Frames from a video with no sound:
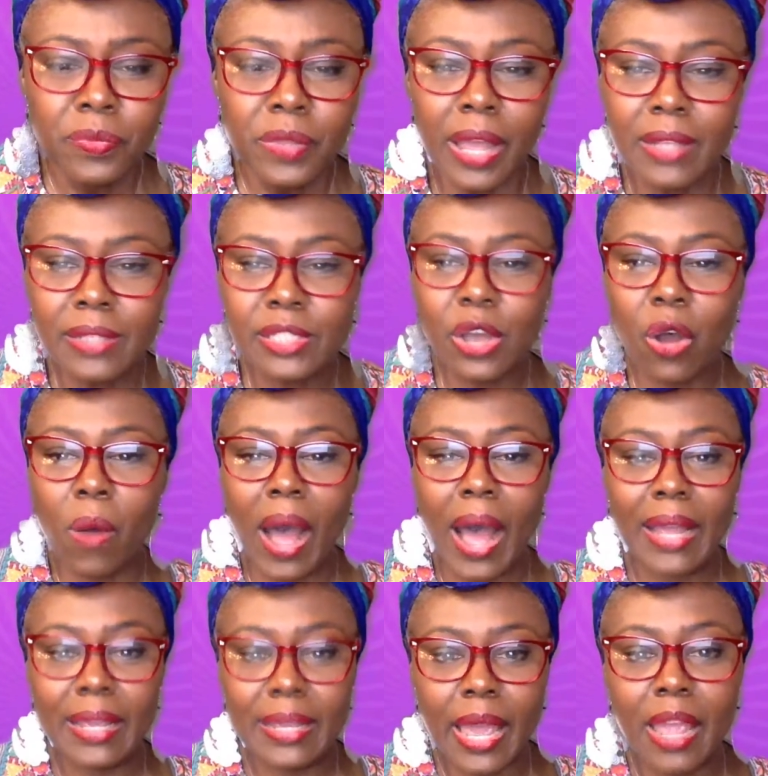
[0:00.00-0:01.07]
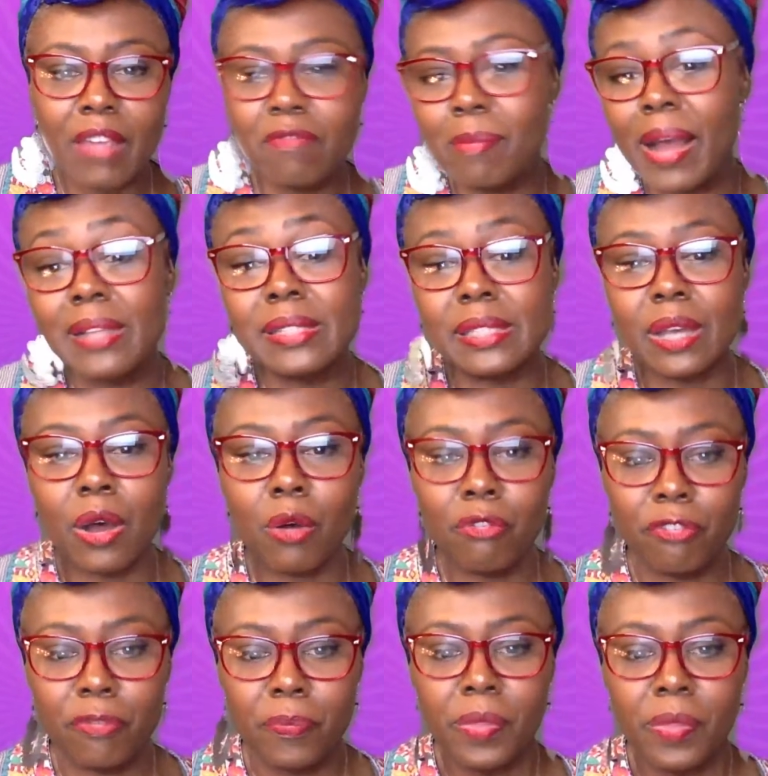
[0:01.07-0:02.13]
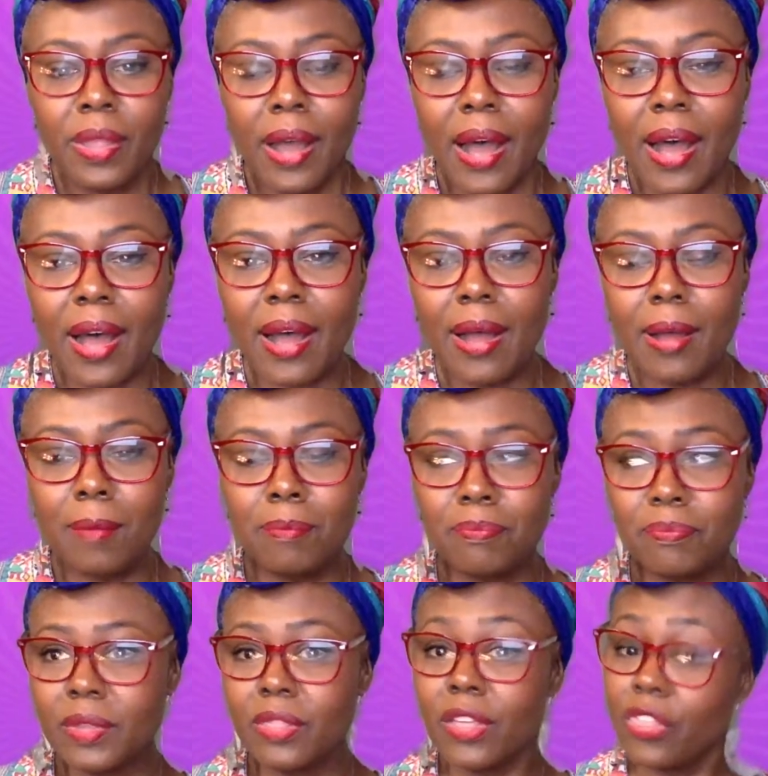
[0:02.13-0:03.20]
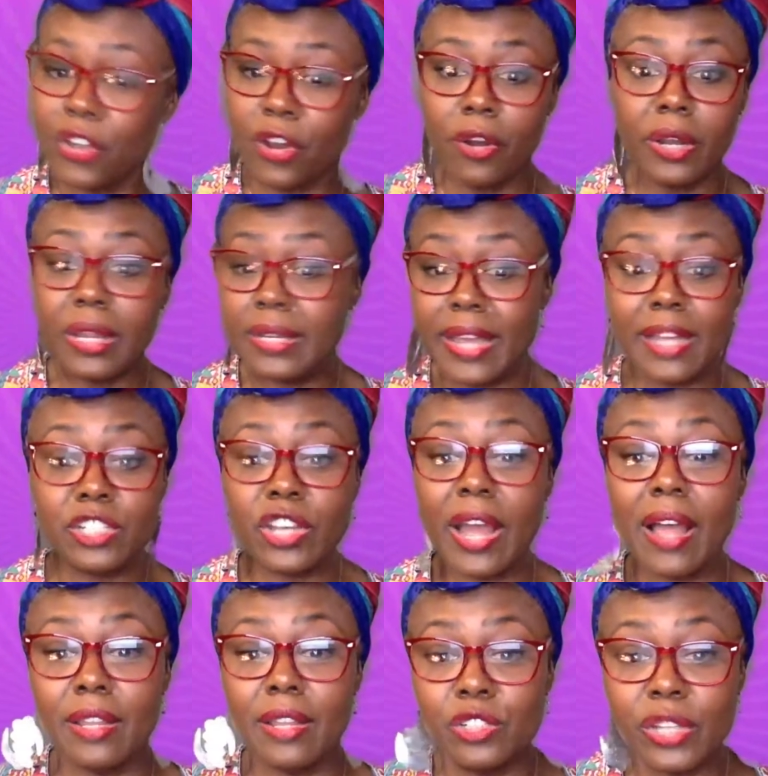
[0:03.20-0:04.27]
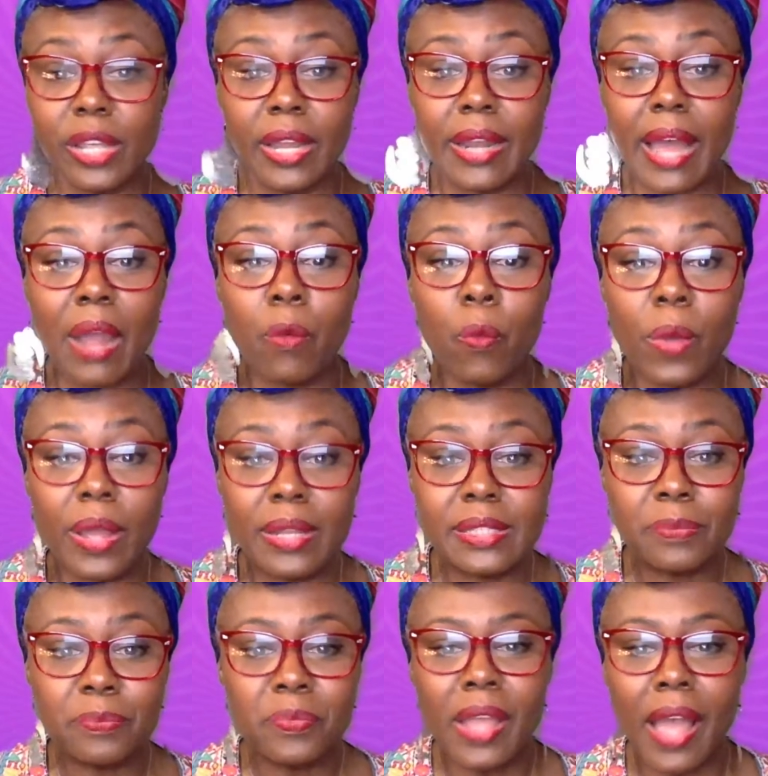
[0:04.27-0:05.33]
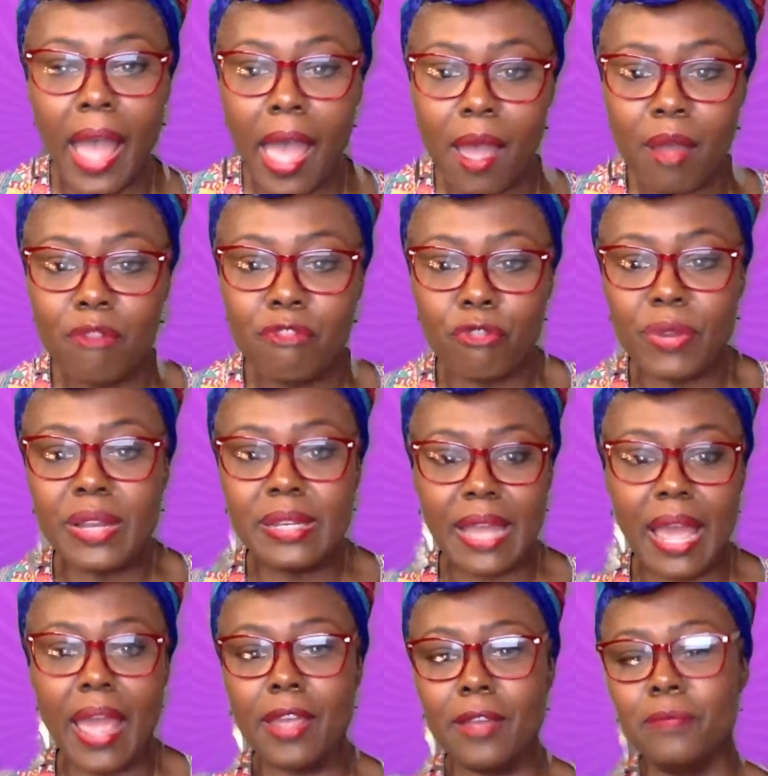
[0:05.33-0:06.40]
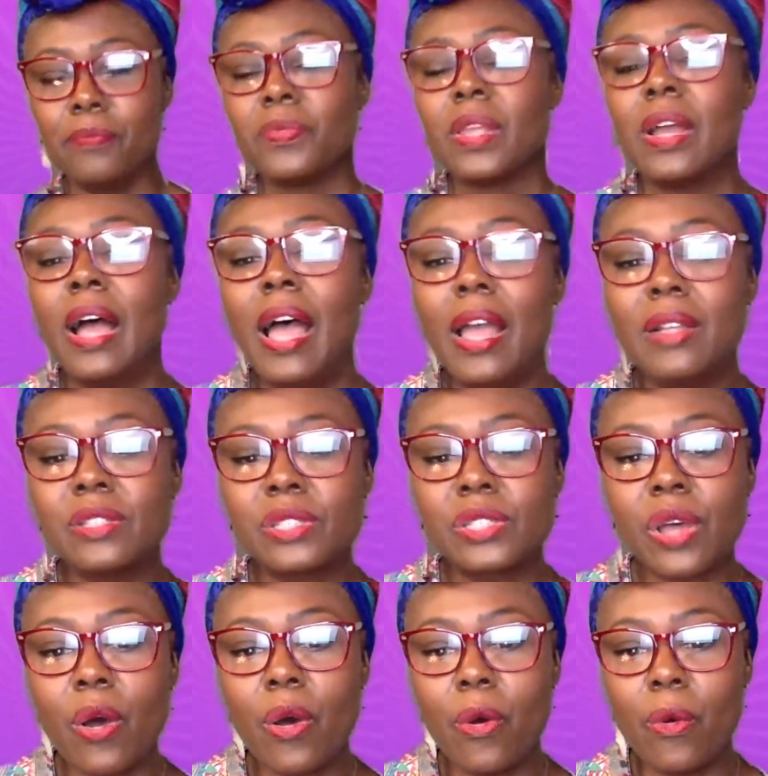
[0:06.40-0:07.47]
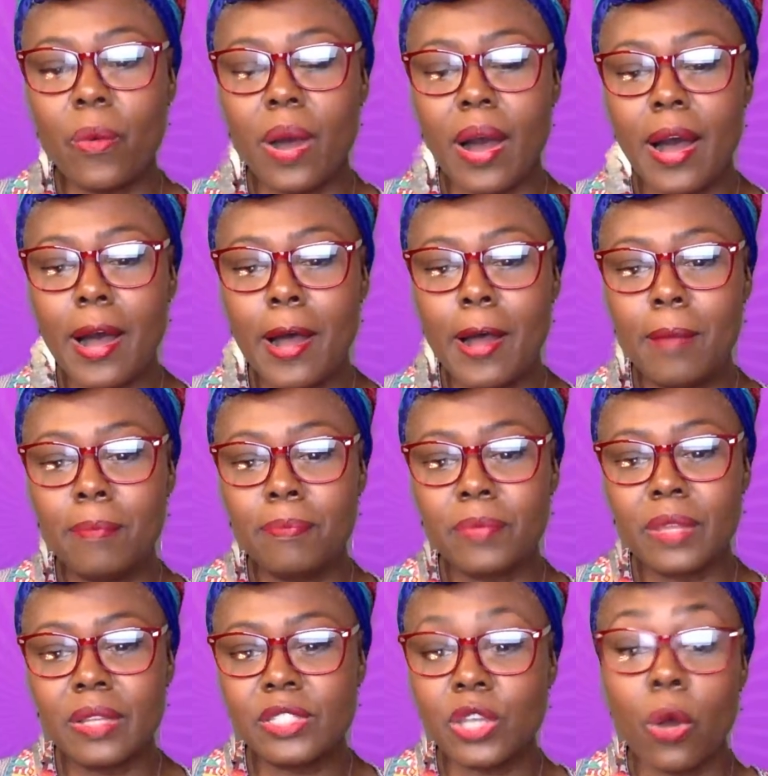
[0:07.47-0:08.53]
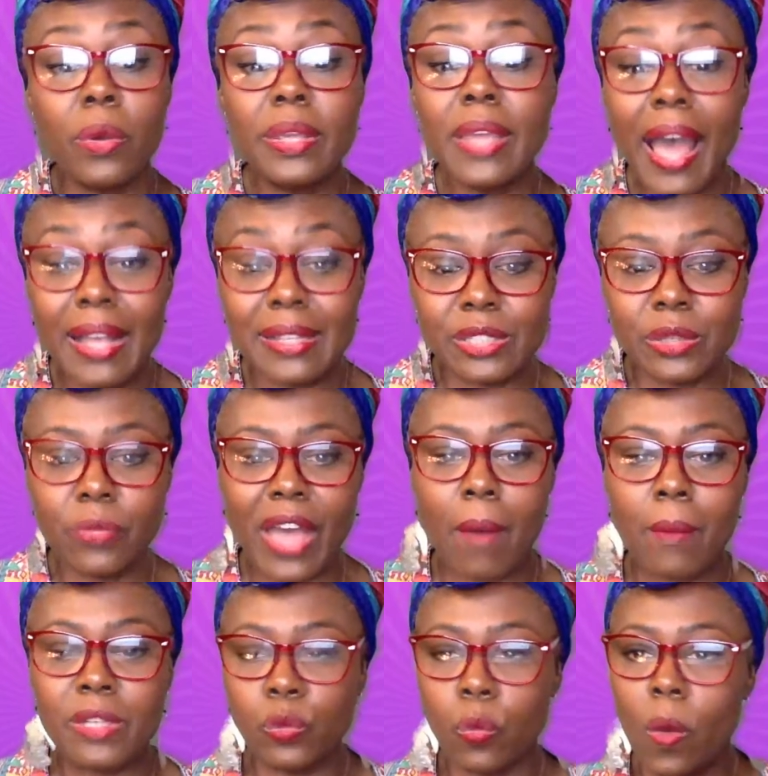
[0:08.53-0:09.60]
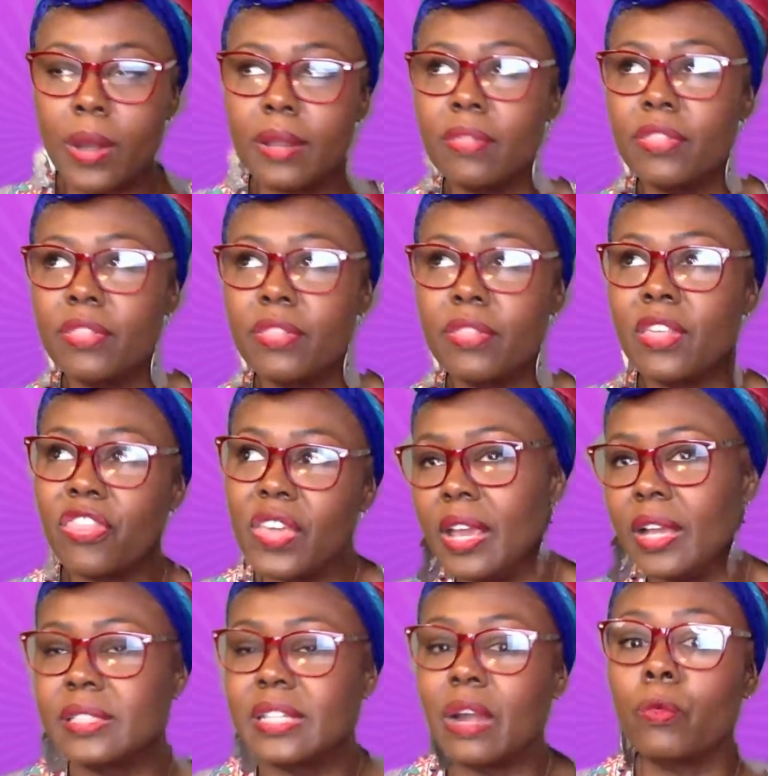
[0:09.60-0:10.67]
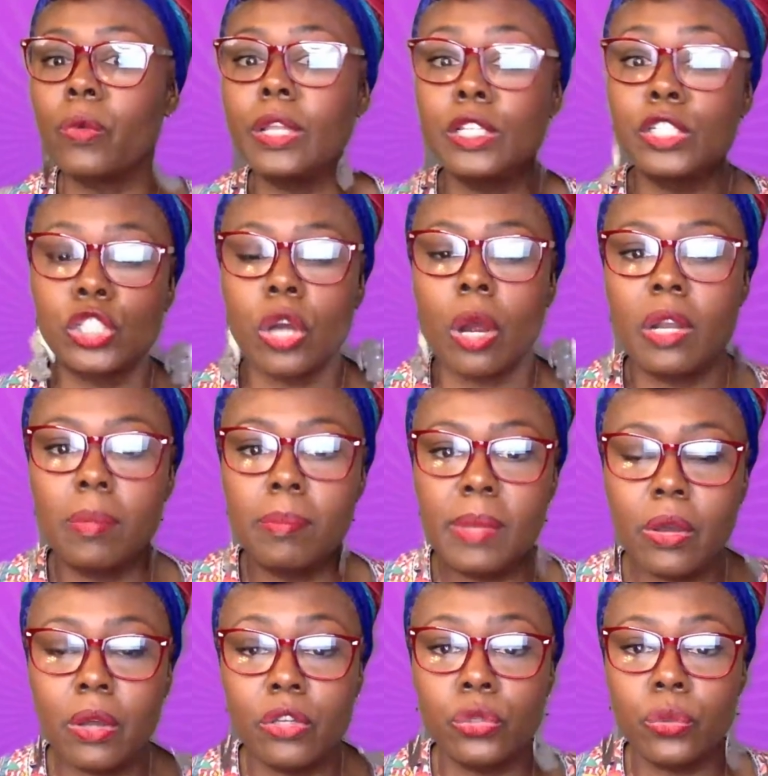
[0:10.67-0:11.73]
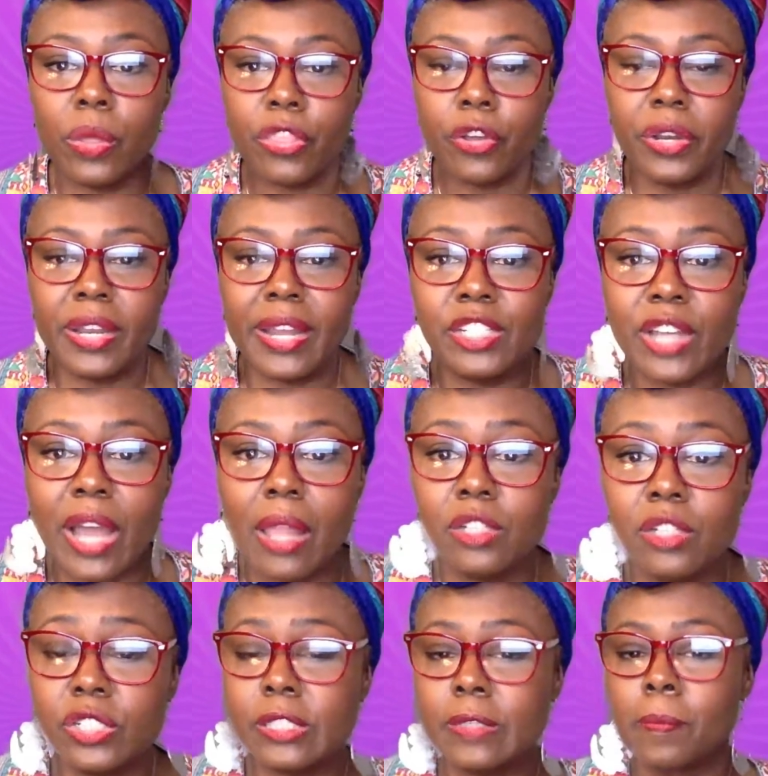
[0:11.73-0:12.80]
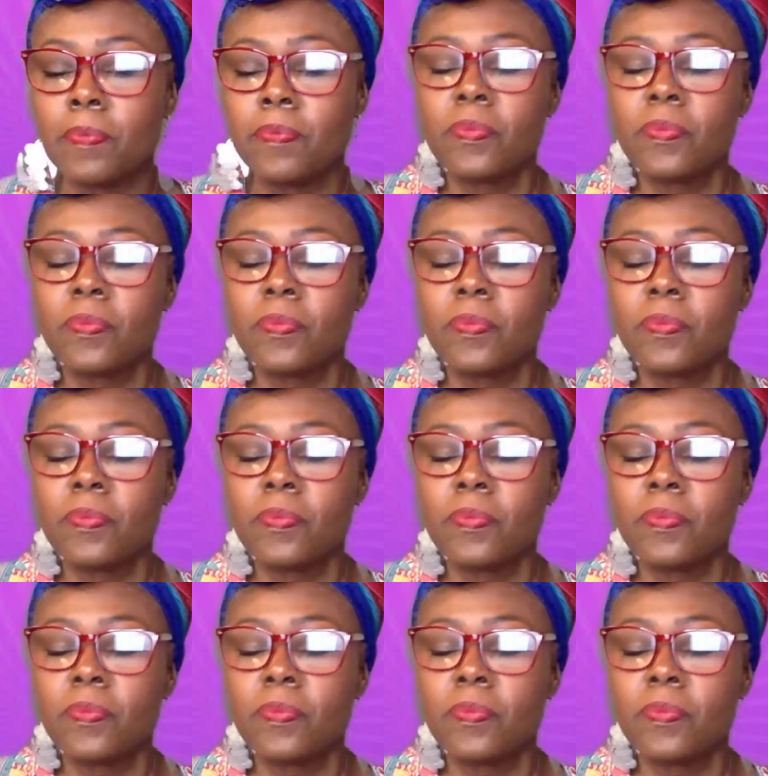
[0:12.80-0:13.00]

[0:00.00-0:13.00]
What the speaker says: And so I gave myself the 30-day challenge, and I went every day. And so that was one of the things that really started me on doing 30-day challenges.